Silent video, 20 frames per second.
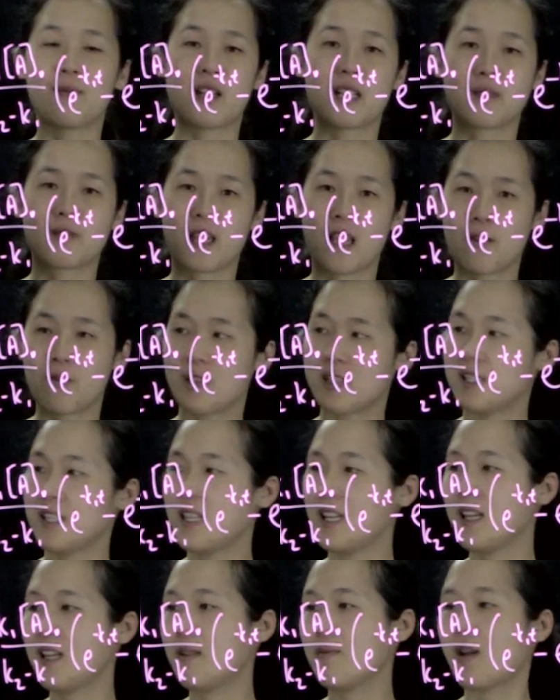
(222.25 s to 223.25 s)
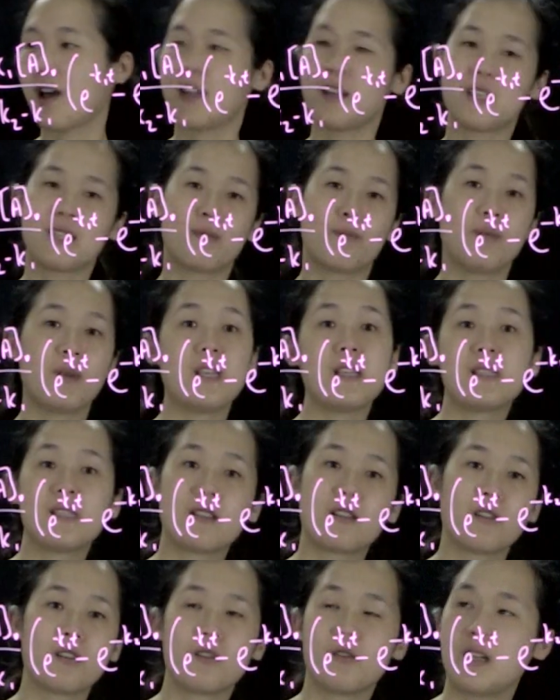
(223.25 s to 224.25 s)
minus k1t minus
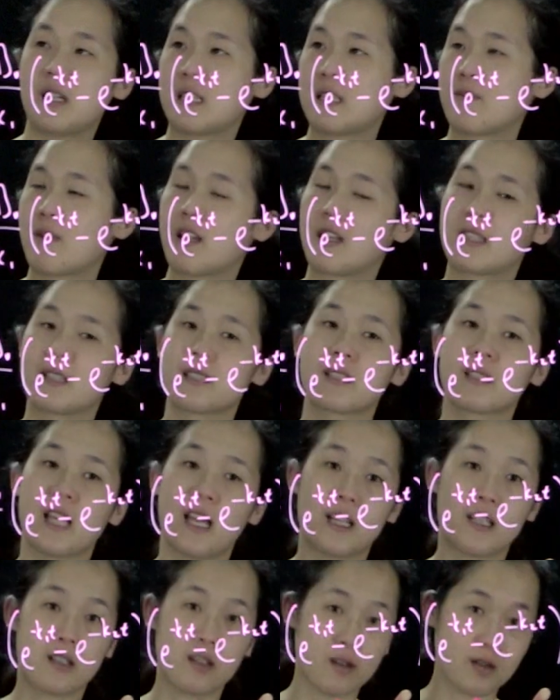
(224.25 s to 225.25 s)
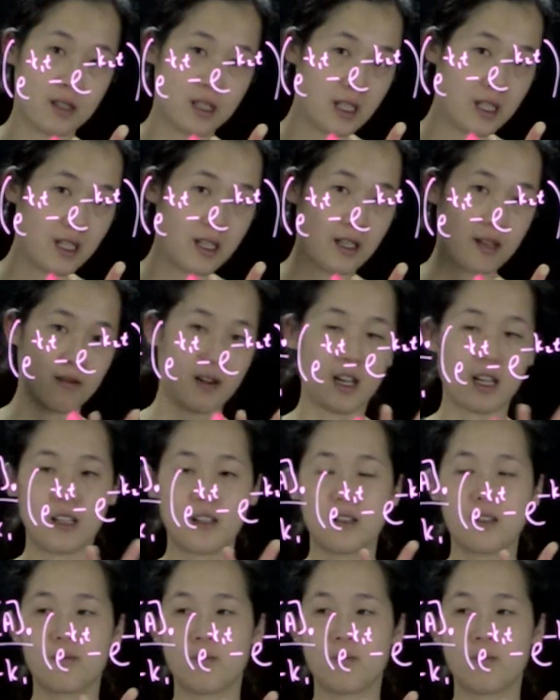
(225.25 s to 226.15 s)
b0 e to the minus k2t, right?